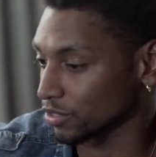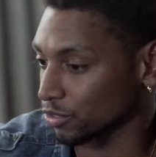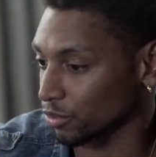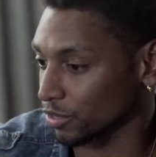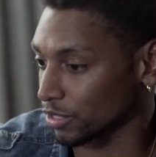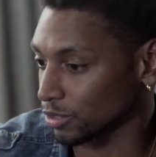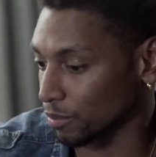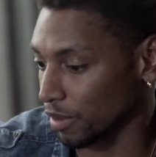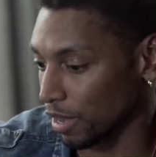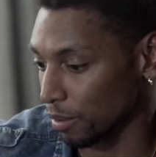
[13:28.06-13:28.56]
So
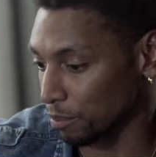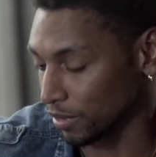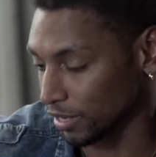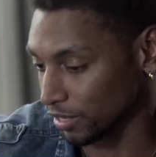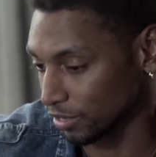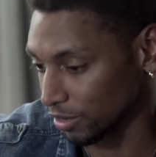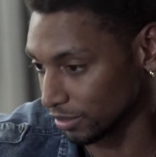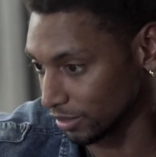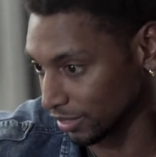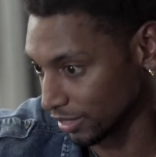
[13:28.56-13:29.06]
it's about being
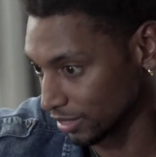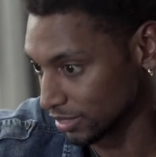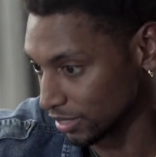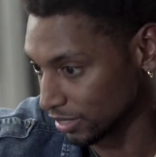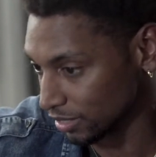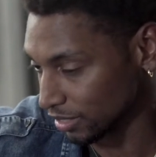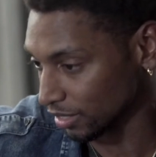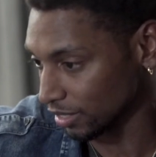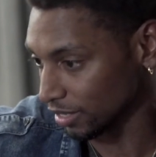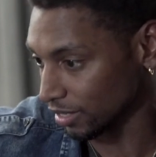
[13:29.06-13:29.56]
authentic,
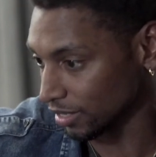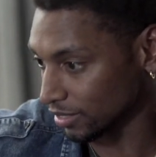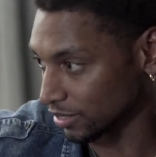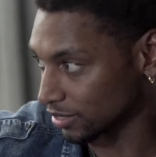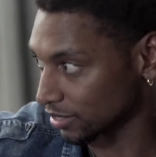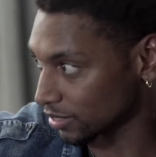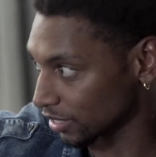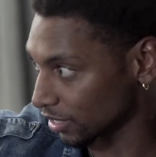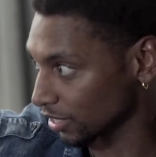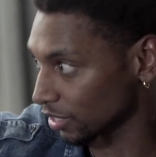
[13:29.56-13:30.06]

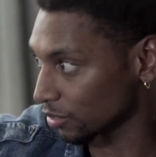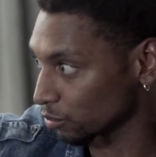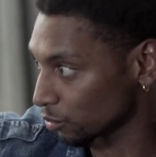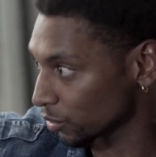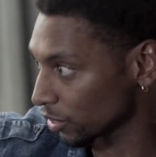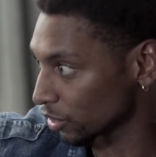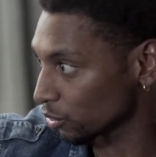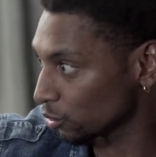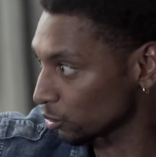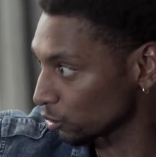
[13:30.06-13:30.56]
sticking
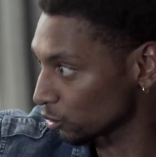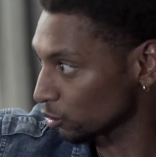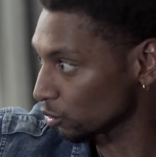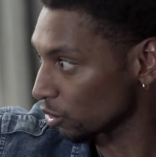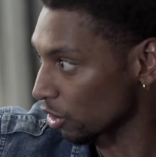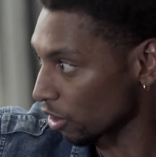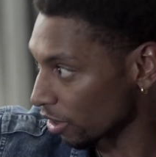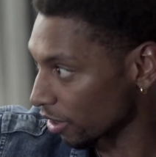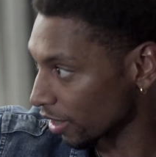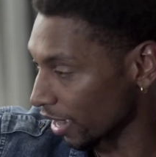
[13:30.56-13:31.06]
with who you
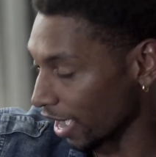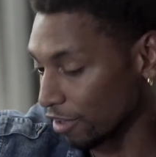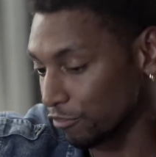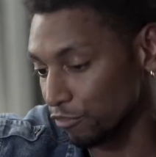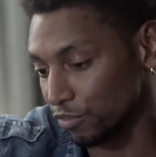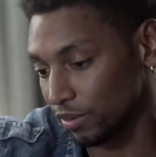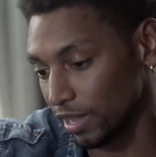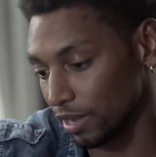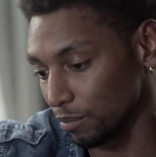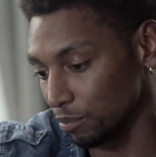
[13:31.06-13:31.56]
are. I
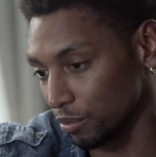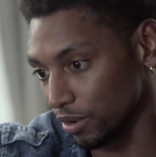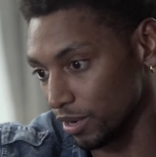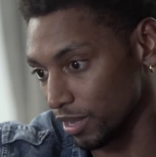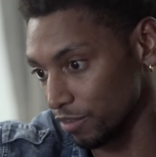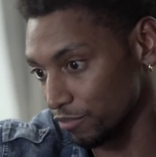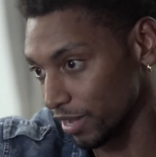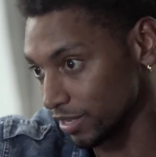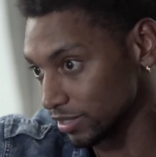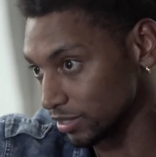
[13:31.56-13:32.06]
feel like, bro,
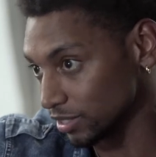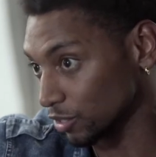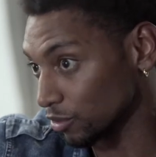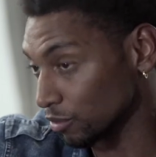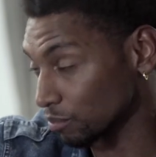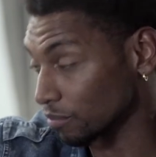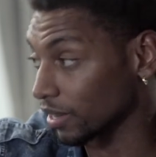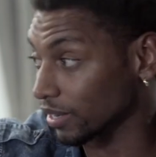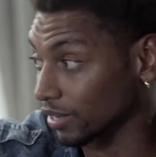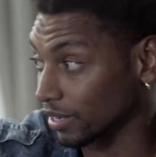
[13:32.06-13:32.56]
if I stick
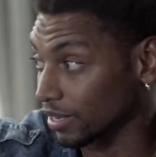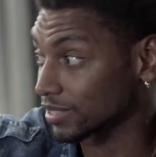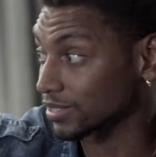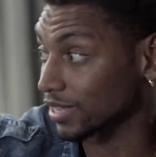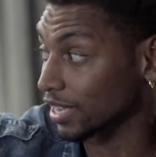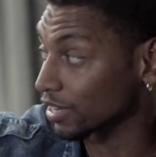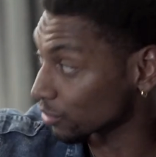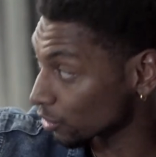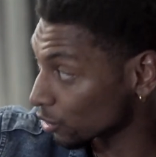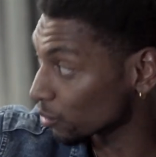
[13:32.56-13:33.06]
with my guns,
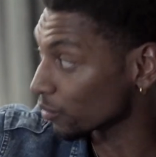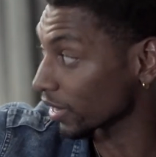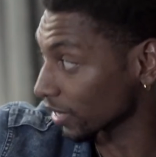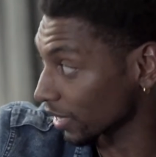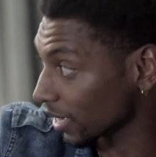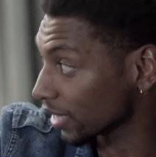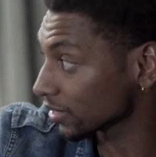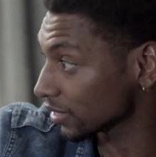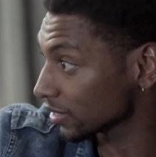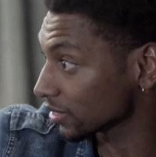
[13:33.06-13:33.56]
I know I
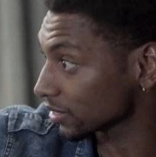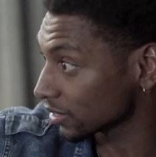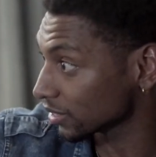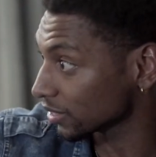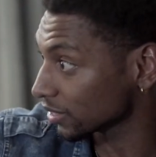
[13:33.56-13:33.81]
got this shit.